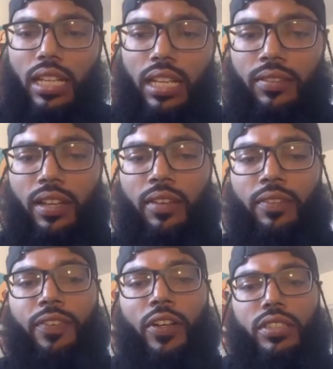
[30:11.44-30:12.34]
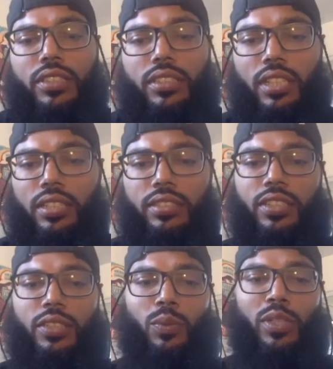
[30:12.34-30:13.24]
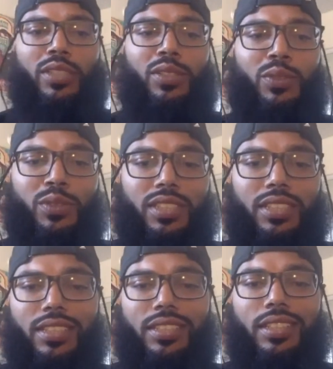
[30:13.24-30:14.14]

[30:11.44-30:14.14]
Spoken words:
And first, just want to use the